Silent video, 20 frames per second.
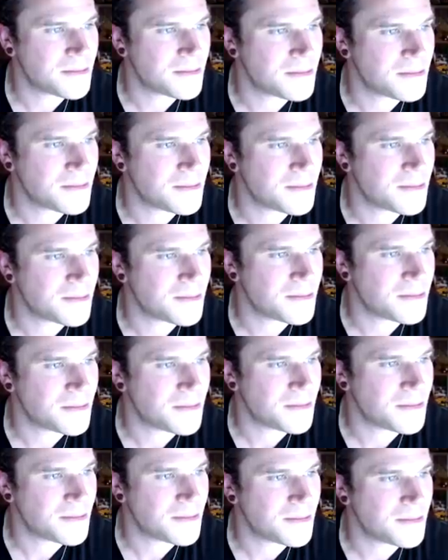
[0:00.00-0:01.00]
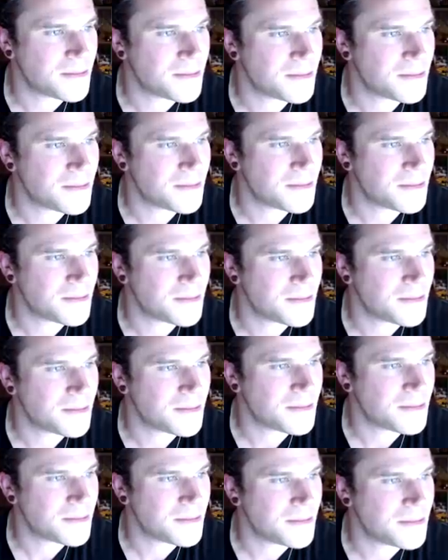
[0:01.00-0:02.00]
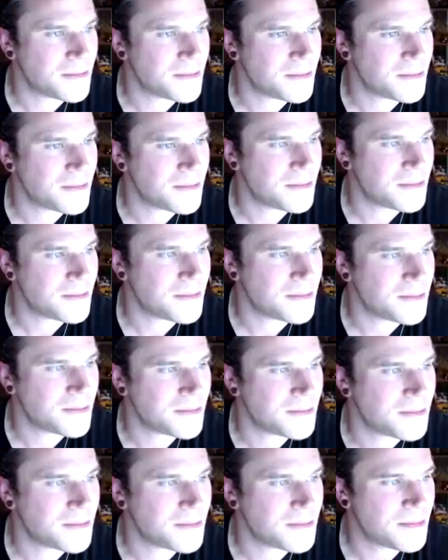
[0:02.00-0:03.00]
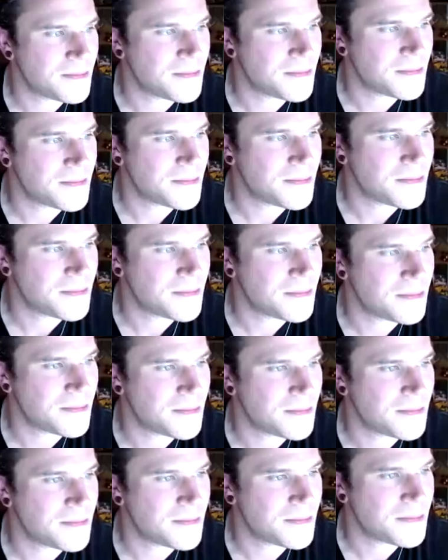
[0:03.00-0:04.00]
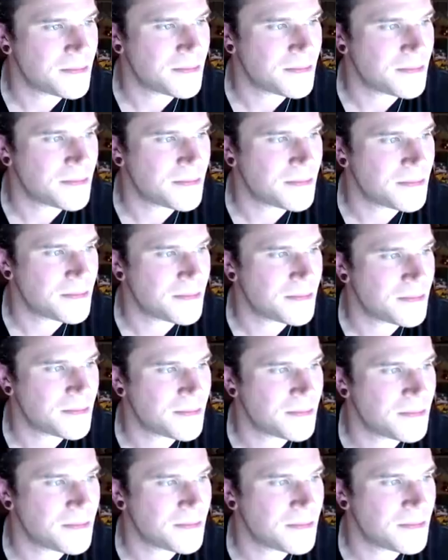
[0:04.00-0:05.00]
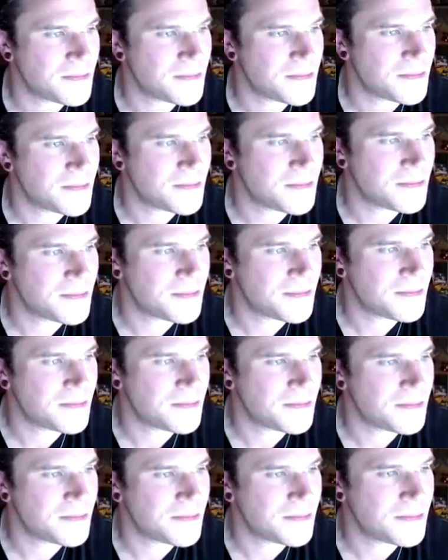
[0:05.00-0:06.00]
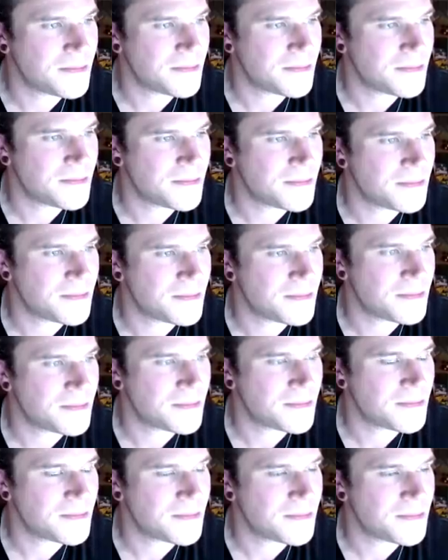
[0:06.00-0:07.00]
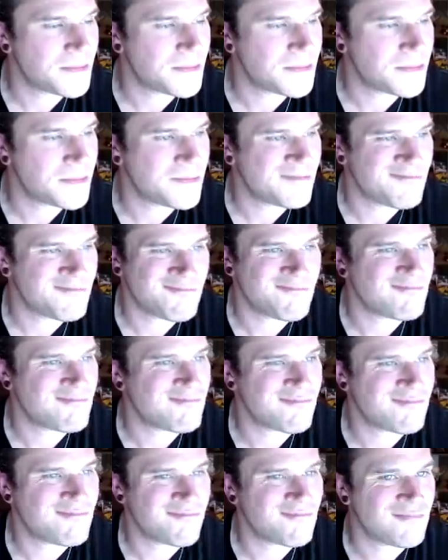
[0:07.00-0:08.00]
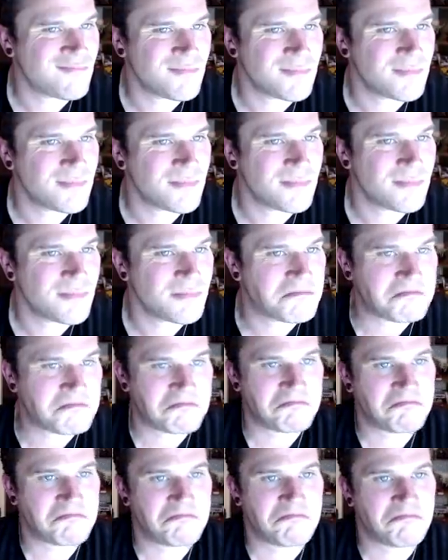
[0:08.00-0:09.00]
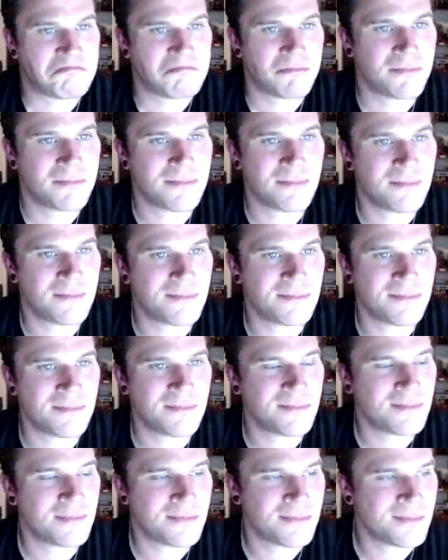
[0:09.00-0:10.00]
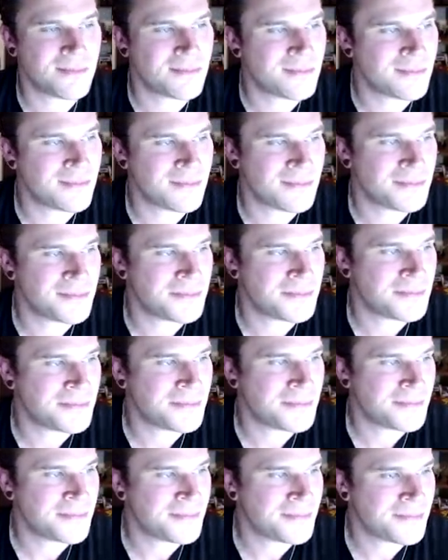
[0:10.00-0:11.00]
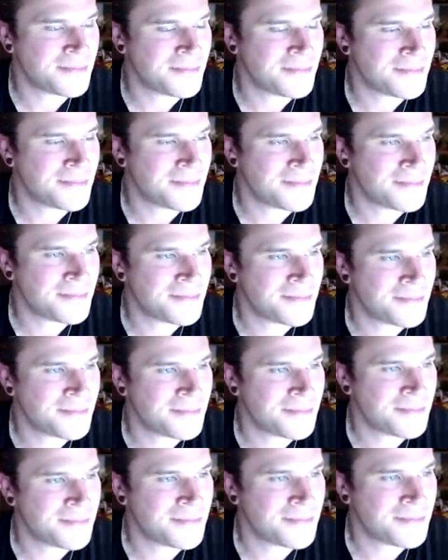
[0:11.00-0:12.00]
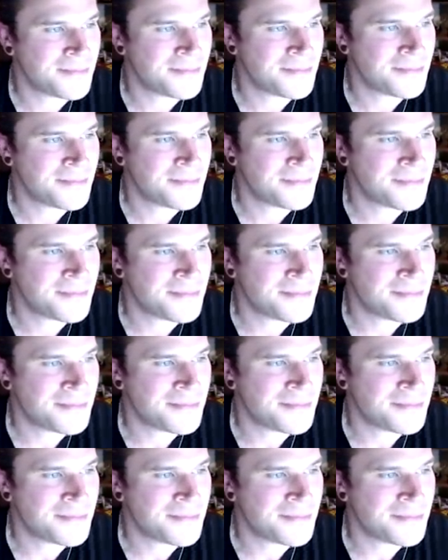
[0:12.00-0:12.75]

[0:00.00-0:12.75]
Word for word: you know, please. Ray, you've been I, a uh, gentleman. You've been a gentleman, and I'll say you've been a man of your word. And that is what we have reported to the company, which is that you told us you would give us names, you gave us names.